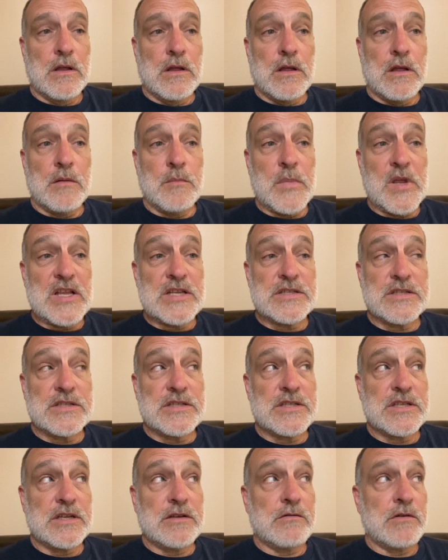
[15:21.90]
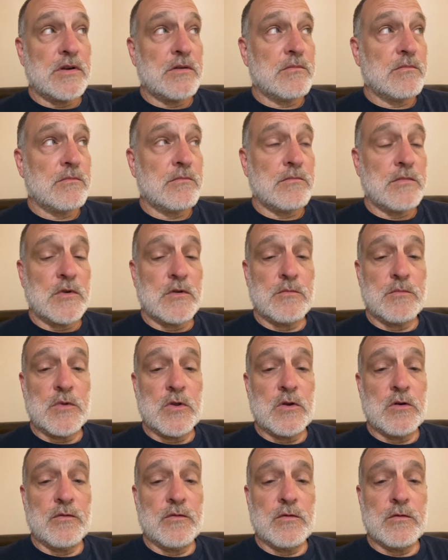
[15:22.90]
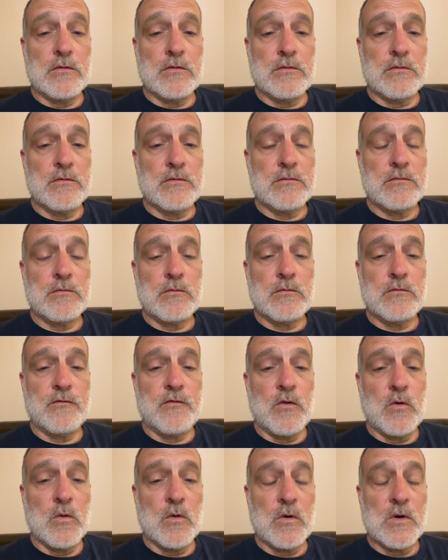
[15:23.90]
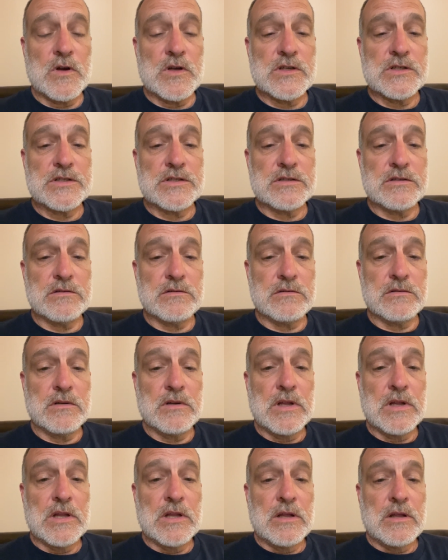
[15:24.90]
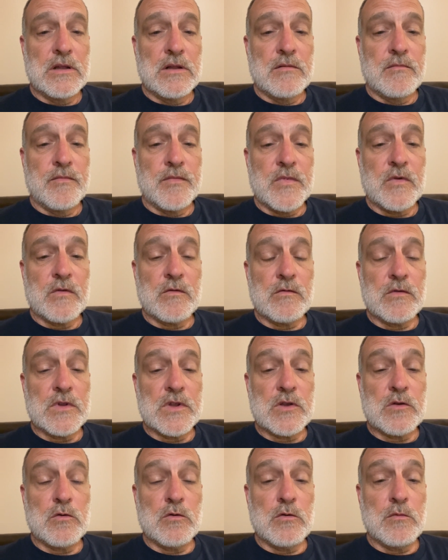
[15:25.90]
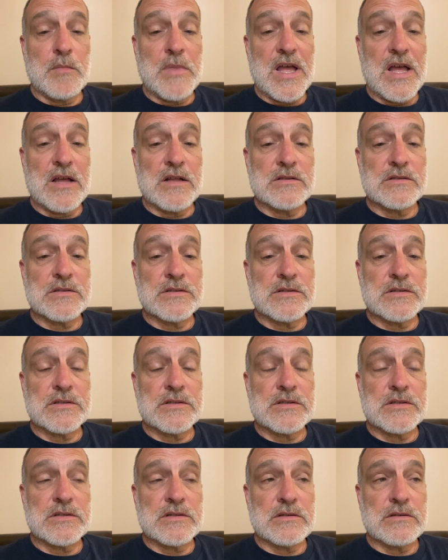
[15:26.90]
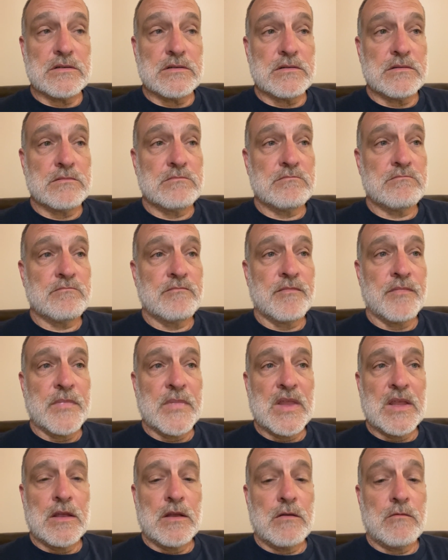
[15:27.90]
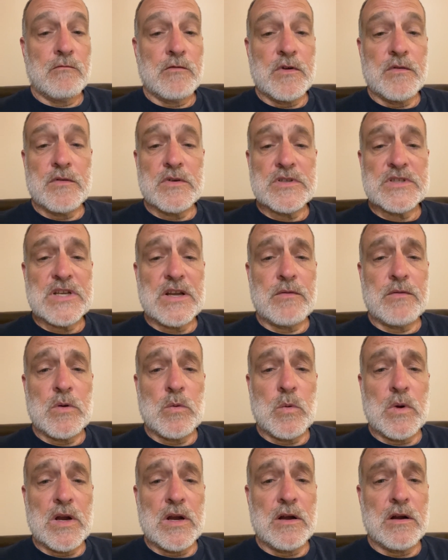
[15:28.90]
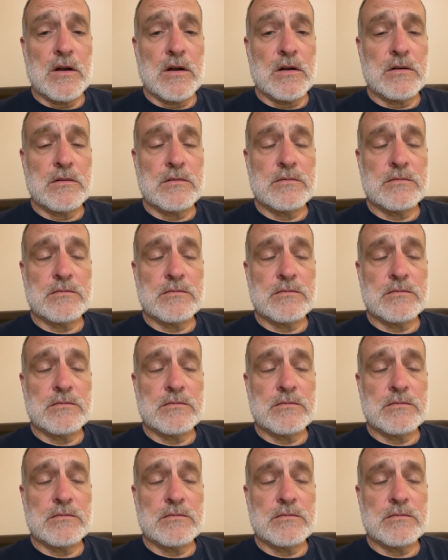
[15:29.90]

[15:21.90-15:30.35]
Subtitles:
amazing scenery. You know, beautiful forests and really cool mountains and rivers everywhere.